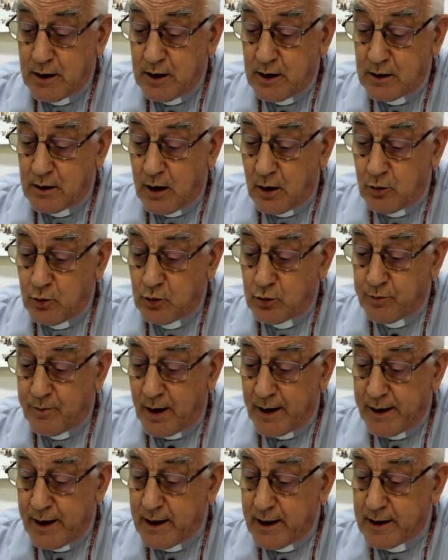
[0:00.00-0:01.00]
in the
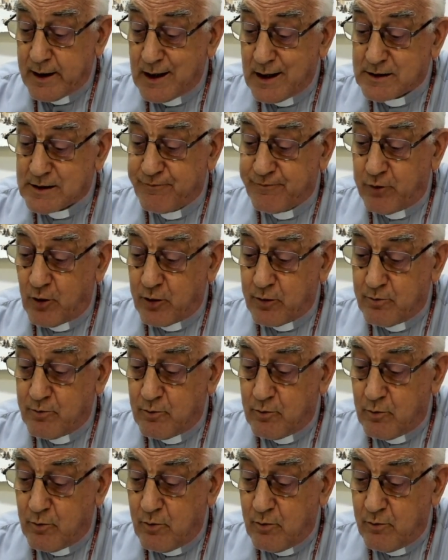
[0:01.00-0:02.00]
urban areas
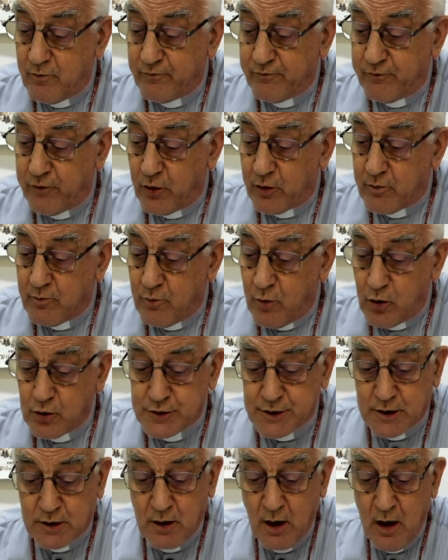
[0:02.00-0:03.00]
for
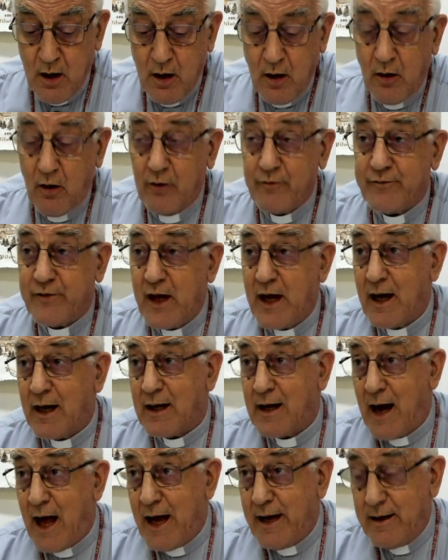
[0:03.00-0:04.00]
most of their
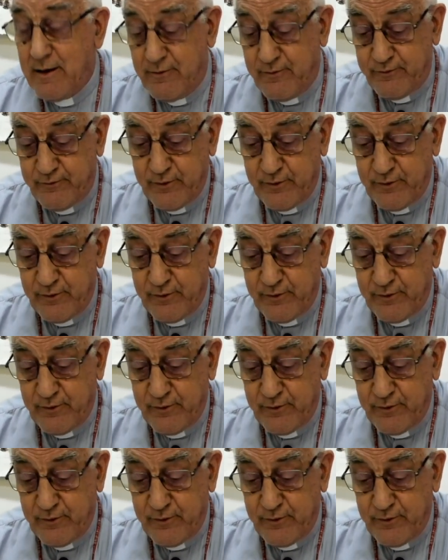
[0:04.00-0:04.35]
life.